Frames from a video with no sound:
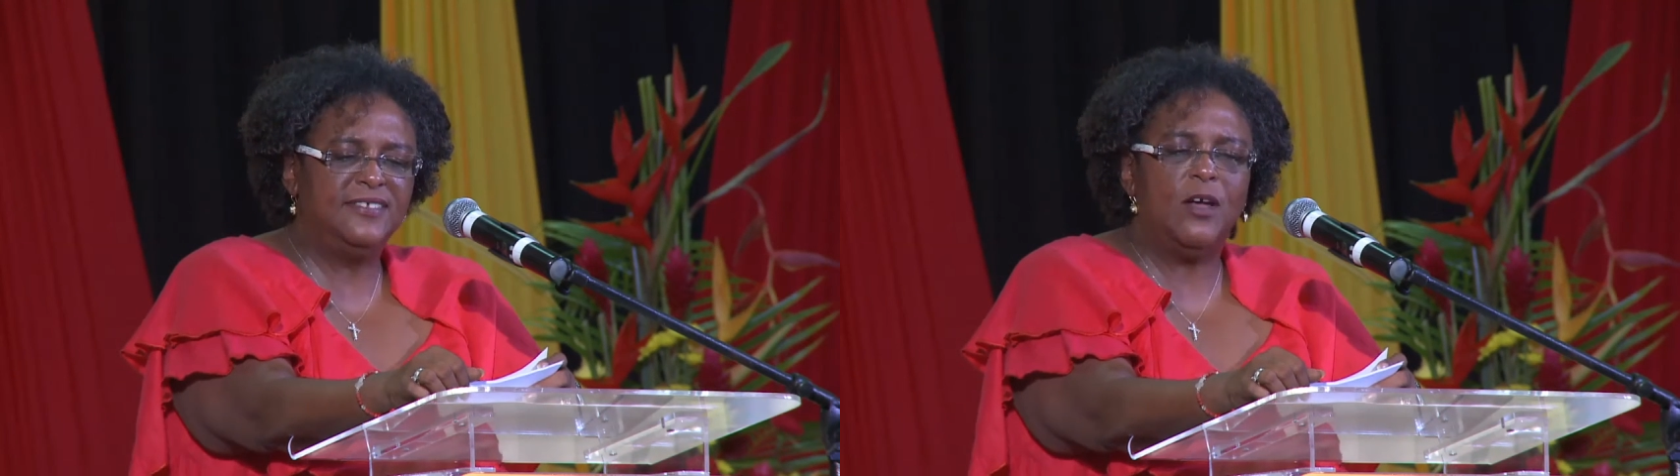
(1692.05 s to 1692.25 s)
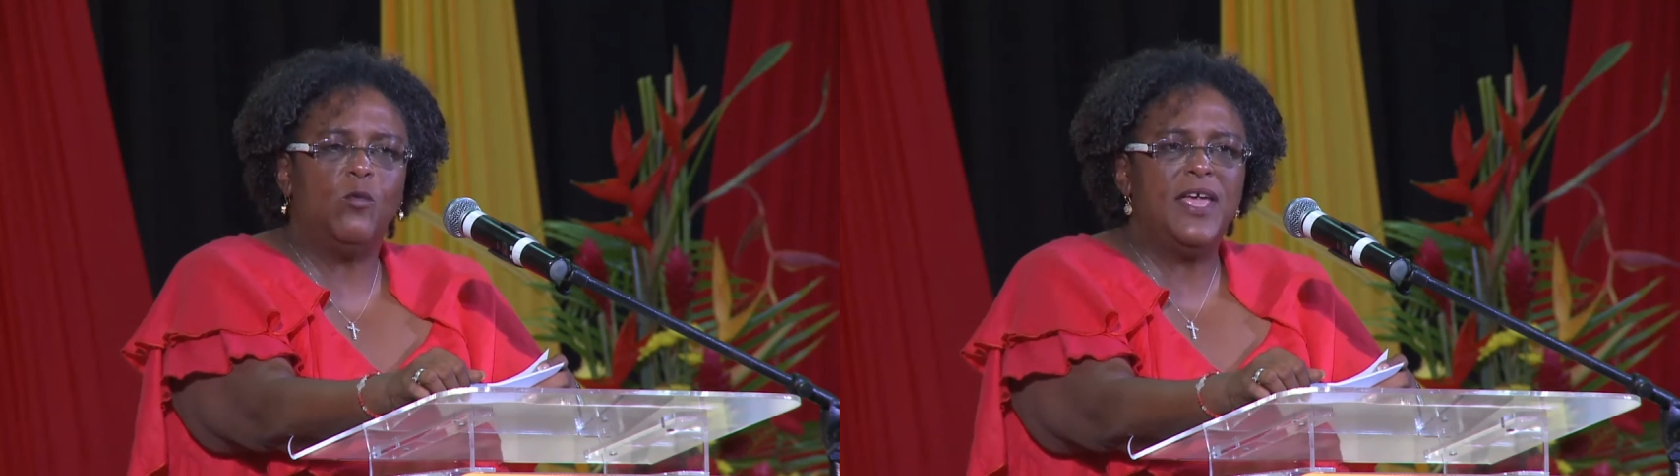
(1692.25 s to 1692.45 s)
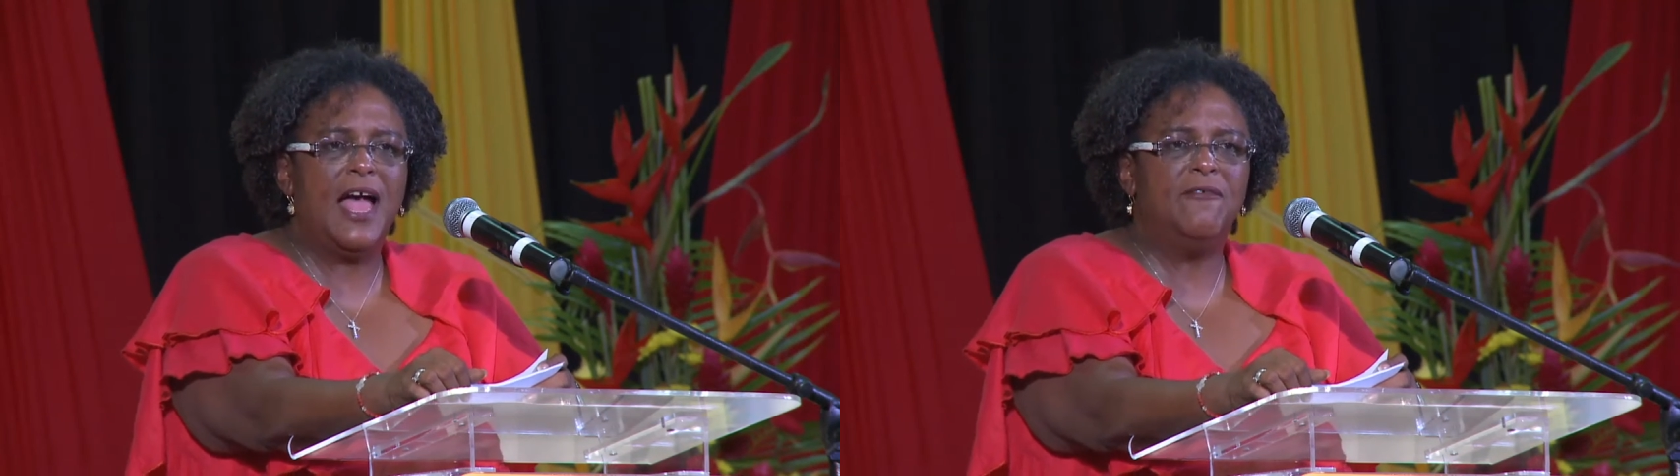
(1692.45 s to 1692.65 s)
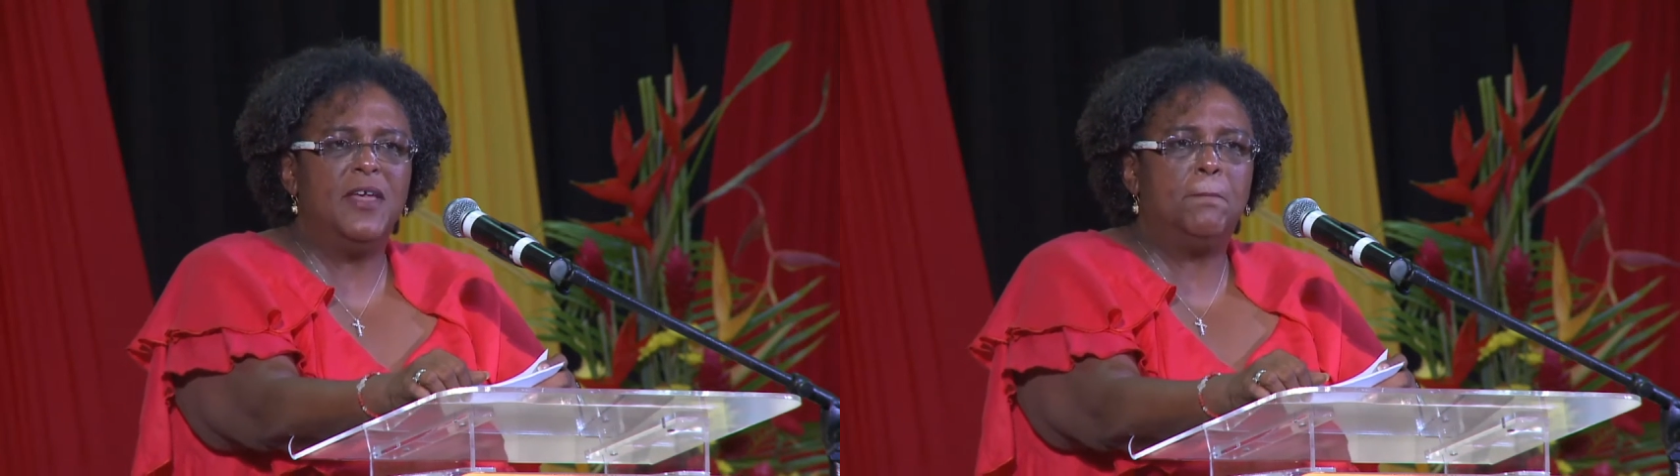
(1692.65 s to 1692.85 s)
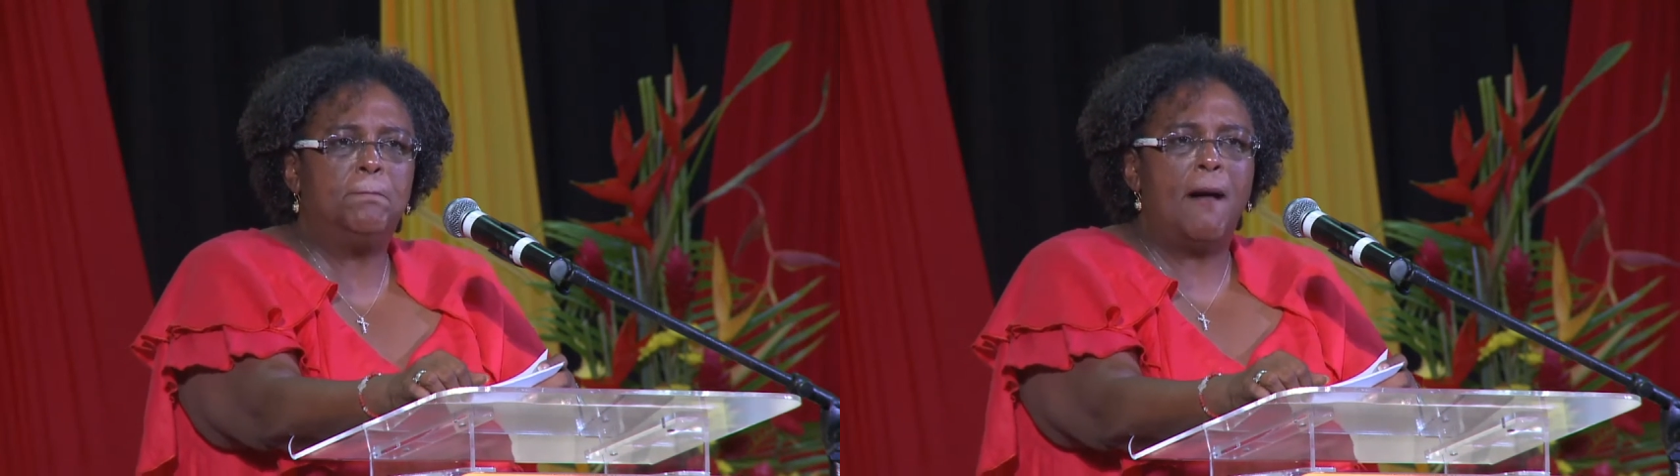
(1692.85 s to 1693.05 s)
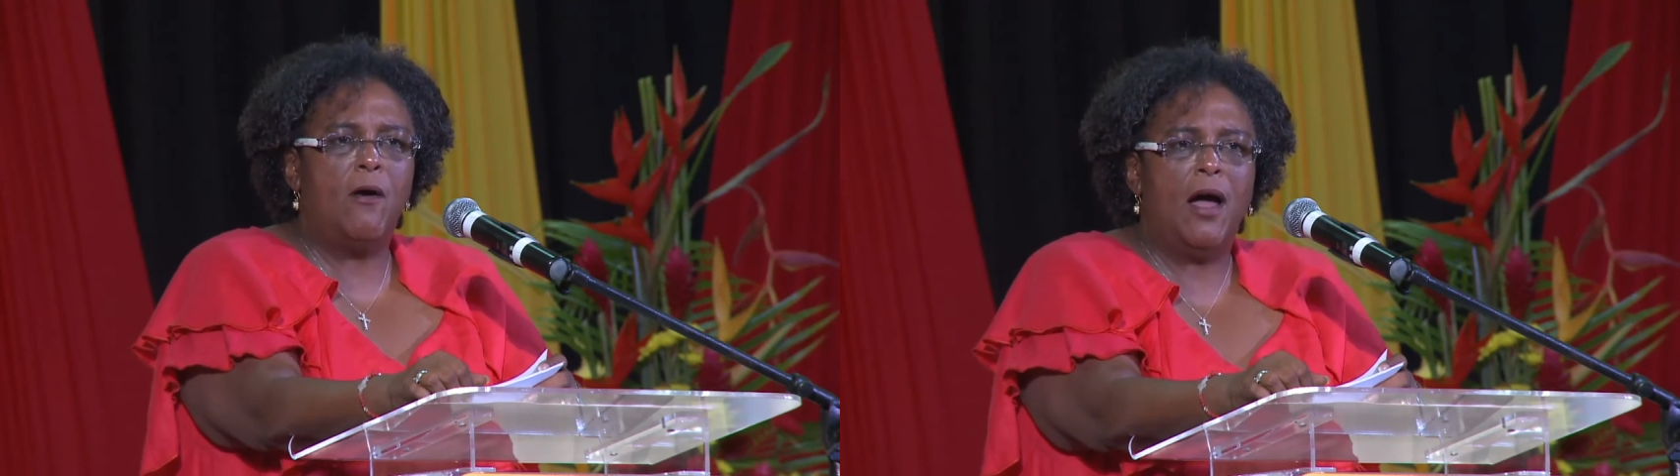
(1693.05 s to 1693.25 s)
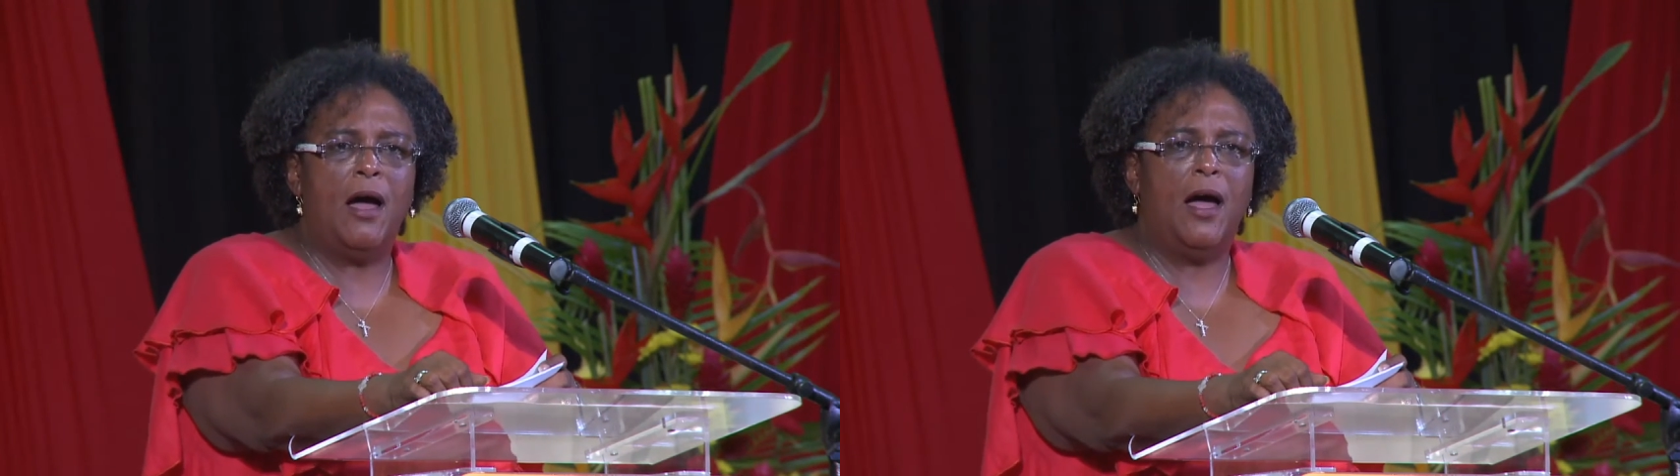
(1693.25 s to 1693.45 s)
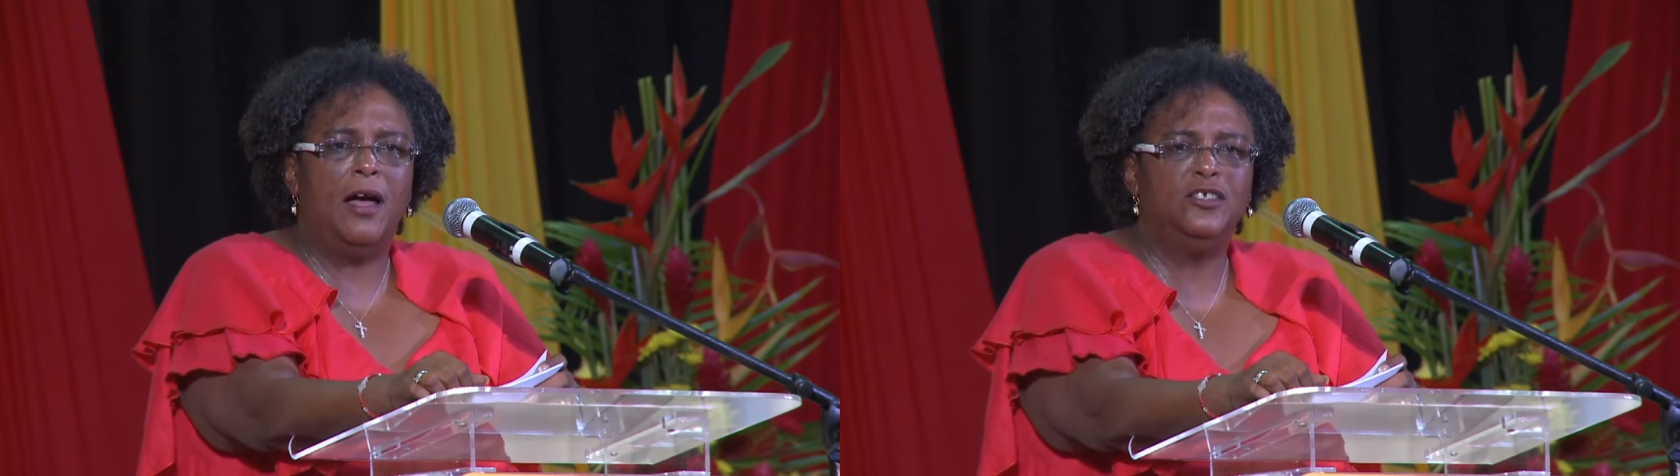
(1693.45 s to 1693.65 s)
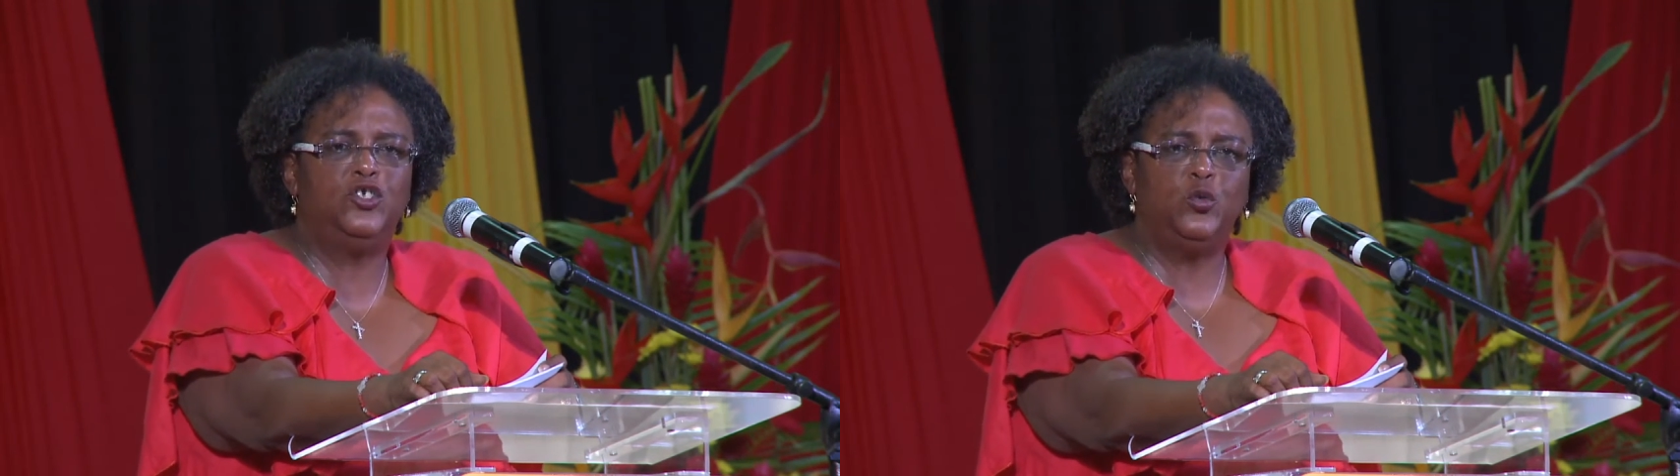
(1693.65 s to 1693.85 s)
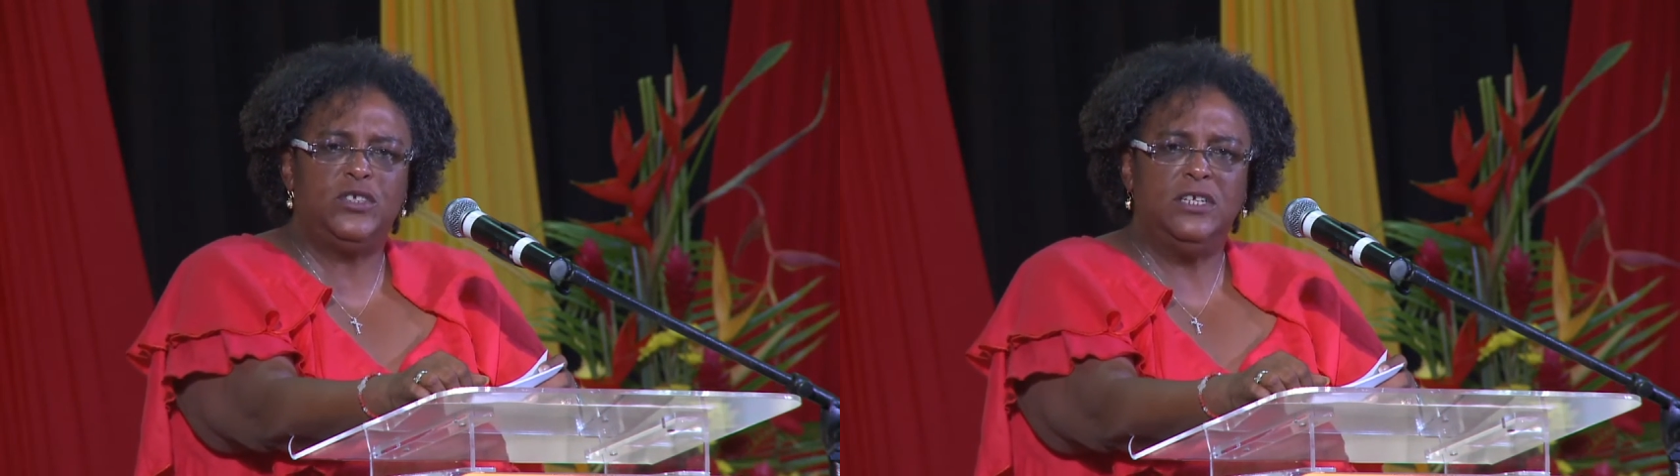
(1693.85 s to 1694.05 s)
that we have a
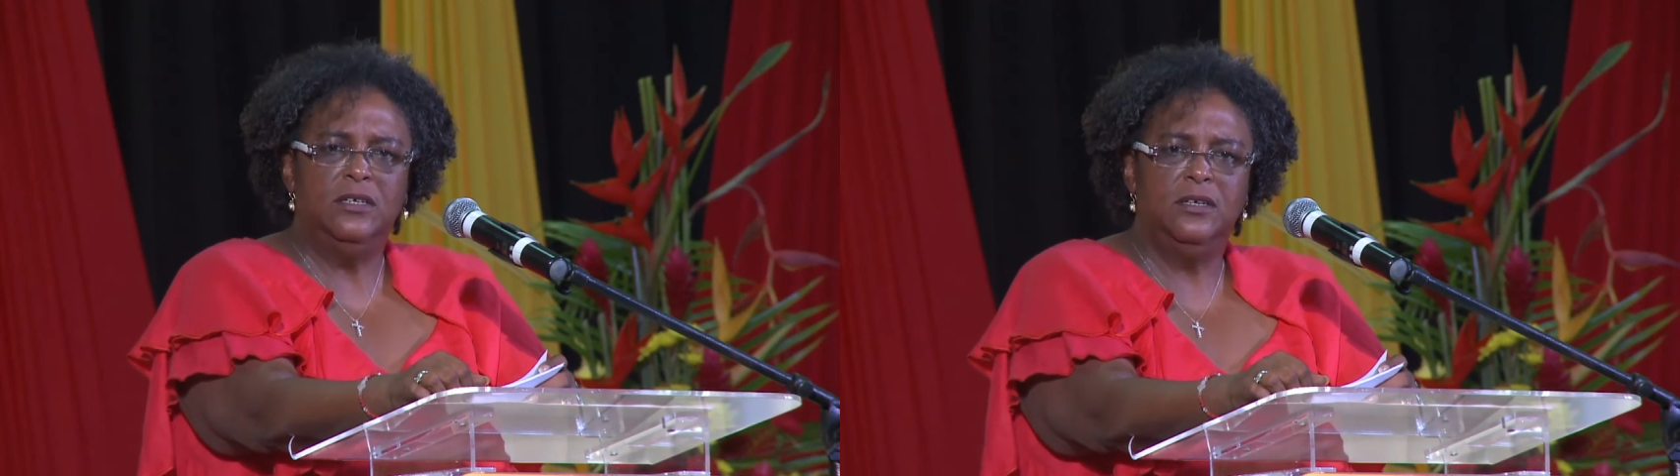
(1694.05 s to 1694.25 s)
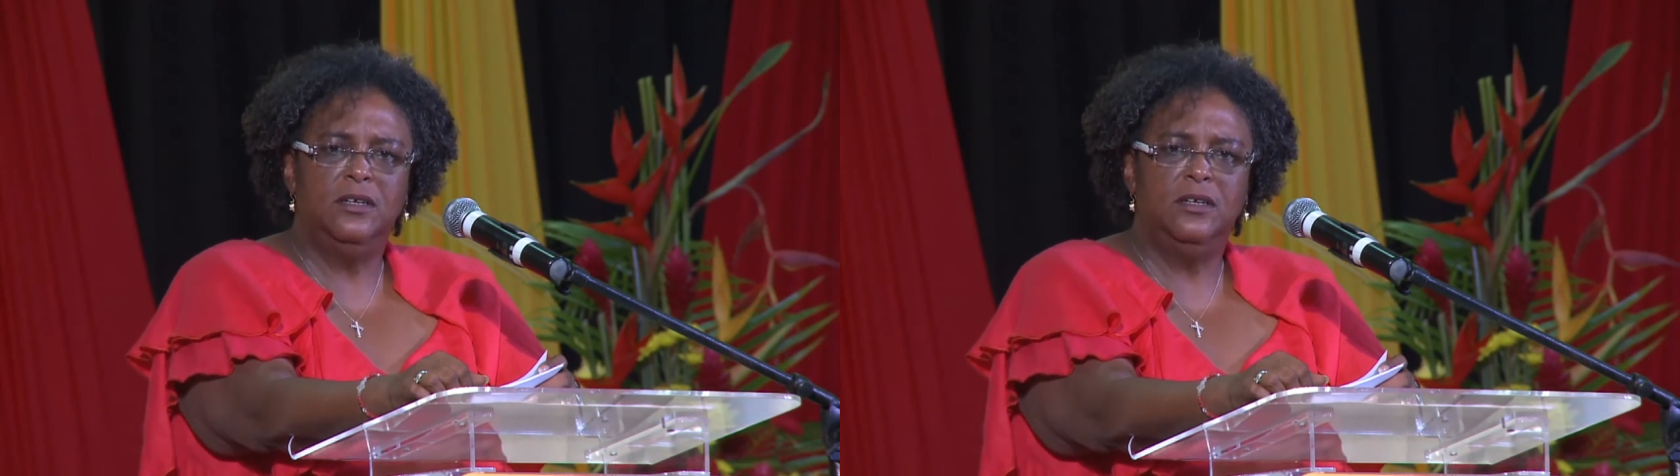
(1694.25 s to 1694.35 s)
duty